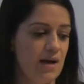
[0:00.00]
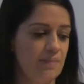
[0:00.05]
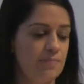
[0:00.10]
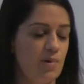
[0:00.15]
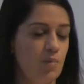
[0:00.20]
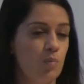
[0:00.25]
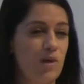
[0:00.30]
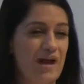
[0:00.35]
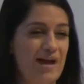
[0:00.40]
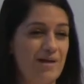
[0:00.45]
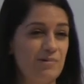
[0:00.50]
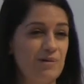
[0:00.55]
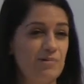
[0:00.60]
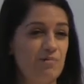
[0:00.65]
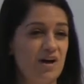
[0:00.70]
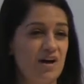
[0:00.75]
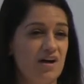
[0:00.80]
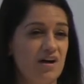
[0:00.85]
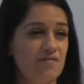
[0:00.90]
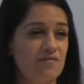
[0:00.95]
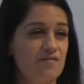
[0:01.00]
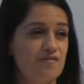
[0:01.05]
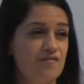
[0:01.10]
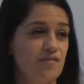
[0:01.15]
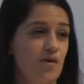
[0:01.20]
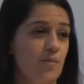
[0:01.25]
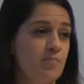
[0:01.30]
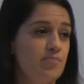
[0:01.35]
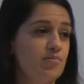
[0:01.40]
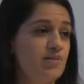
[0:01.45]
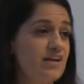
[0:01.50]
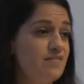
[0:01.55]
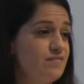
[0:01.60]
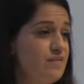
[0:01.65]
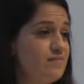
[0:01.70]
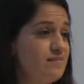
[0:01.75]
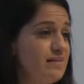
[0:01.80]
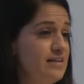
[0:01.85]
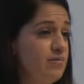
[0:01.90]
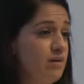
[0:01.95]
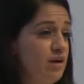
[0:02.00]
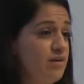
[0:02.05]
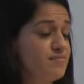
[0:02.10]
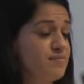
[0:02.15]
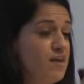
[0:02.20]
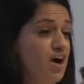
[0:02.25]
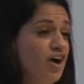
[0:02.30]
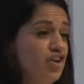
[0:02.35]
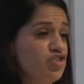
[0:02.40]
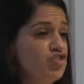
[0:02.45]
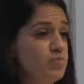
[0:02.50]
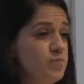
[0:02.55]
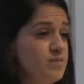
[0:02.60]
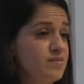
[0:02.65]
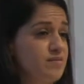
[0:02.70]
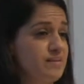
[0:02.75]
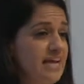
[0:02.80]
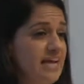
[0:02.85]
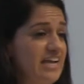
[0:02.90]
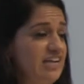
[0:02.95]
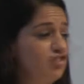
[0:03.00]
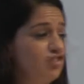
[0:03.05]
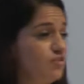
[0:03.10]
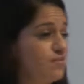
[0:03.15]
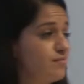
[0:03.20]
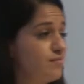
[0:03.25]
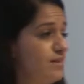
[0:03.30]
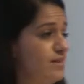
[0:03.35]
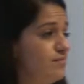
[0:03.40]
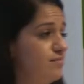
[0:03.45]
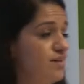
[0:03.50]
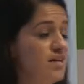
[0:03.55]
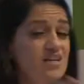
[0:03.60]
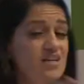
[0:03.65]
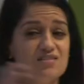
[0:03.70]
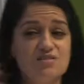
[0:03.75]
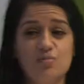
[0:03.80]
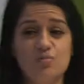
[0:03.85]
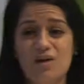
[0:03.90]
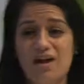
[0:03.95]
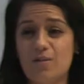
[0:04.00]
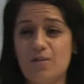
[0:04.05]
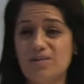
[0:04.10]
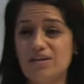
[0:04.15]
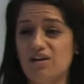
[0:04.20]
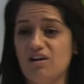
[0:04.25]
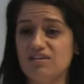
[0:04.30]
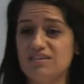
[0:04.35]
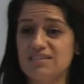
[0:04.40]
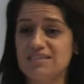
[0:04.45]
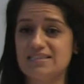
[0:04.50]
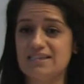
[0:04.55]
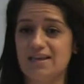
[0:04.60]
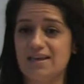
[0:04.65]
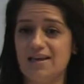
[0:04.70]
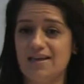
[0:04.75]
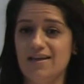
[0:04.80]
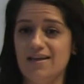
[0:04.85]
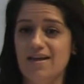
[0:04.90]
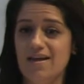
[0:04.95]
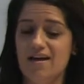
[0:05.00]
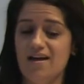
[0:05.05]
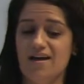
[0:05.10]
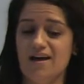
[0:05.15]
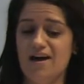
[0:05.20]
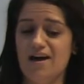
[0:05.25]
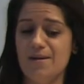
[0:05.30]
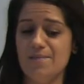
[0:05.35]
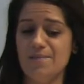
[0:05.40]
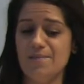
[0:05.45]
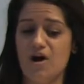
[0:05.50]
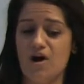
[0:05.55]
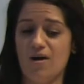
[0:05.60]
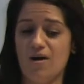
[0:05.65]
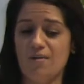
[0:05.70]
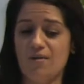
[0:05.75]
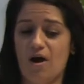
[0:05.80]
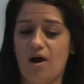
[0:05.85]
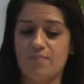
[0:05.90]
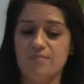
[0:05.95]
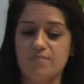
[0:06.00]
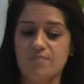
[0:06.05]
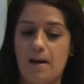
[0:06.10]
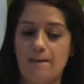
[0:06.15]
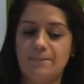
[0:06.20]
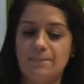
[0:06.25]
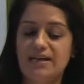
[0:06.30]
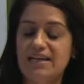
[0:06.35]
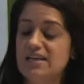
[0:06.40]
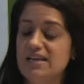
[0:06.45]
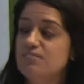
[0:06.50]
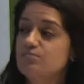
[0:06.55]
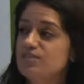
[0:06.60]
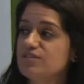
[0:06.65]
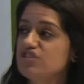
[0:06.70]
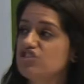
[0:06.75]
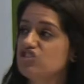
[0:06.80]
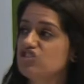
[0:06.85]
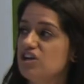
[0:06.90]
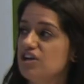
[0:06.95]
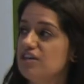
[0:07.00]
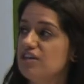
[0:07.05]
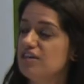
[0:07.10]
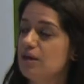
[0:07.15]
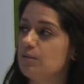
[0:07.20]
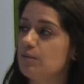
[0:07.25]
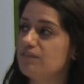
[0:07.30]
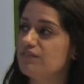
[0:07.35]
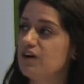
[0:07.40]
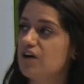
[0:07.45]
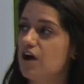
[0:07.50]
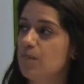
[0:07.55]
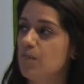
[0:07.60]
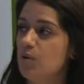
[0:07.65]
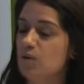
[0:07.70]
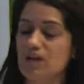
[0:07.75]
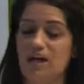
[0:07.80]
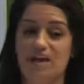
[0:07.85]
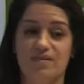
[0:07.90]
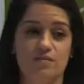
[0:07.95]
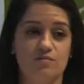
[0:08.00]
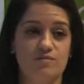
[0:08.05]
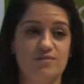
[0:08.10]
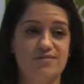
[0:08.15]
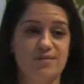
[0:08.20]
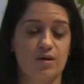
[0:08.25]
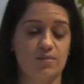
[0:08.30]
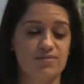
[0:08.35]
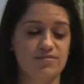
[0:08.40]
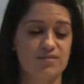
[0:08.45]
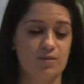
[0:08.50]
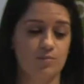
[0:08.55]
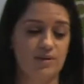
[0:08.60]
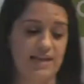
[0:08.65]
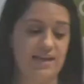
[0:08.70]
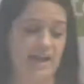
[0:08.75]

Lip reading: But where we were from previously, where it's 100% agencies, to where we are today, I'm pleased with the journey that we've come on and the results that we